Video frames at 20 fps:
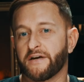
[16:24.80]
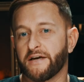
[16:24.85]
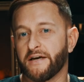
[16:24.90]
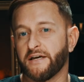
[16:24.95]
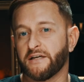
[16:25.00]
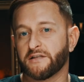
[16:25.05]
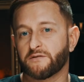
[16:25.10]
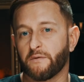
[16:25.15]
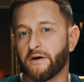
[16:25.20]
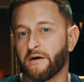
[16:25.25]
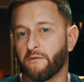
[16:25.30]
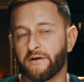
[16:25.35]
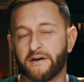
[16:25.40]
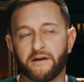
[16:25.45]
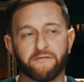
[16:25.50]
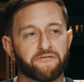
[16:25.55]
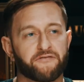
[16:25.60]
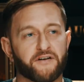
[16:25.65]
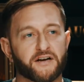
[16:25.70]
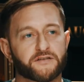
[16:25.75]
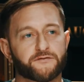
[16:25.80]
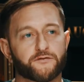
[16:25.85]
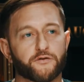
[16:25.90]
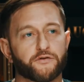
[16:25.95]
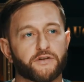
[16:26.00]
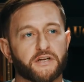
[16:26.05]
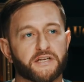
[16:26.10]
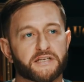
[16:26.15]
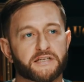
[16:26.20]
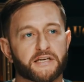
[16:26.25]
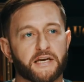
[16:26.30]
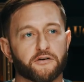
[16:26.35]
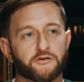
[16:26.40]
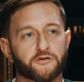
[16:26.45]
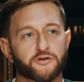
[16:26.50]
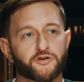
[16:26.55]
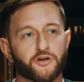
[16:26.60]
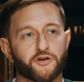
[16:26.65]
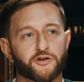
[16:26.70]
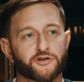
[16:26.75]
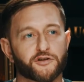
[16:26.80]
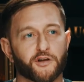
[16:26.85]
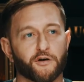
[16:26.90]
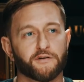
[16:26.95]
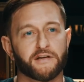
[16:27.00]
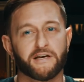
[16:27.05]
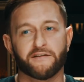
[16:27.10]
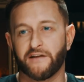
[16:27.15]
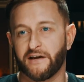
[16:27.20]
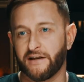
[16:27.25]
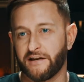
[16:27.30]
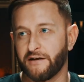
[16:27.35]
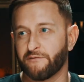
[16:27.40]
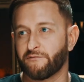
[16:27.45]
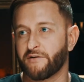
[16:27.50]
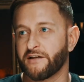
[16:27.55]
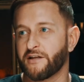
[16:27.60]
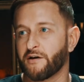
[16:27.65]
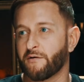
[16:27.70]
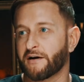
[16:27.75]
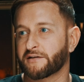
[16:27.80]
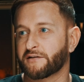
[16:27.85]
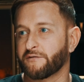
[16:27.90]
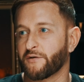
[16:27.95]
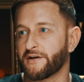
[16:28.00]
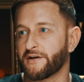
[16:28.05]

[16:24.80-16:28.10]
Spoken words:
it is? We're eating fast food and it's killing us all slowly, and they're eating radioactive